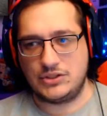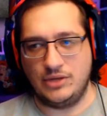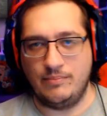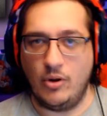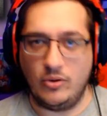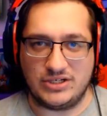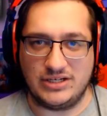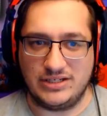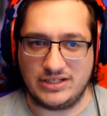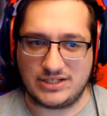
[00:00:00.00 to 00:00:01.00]
to
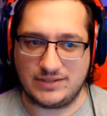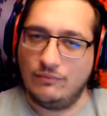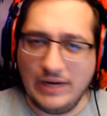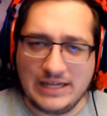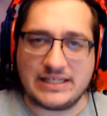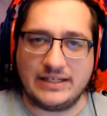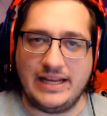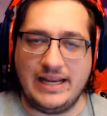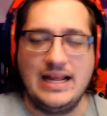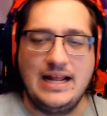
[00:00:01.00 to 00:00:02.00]
Mosin's
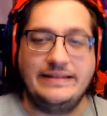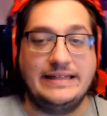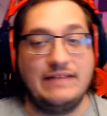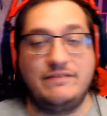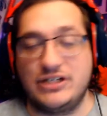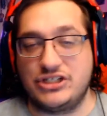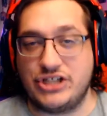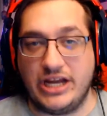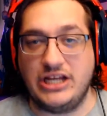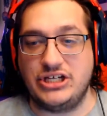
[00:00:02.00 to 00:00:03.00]
recently that they've just
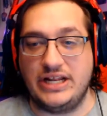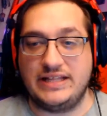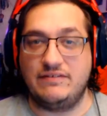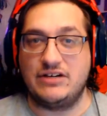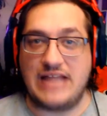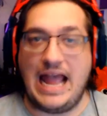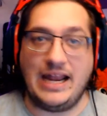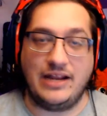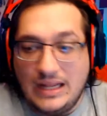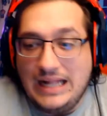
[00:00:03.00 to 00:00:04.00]
changed and that they've just added.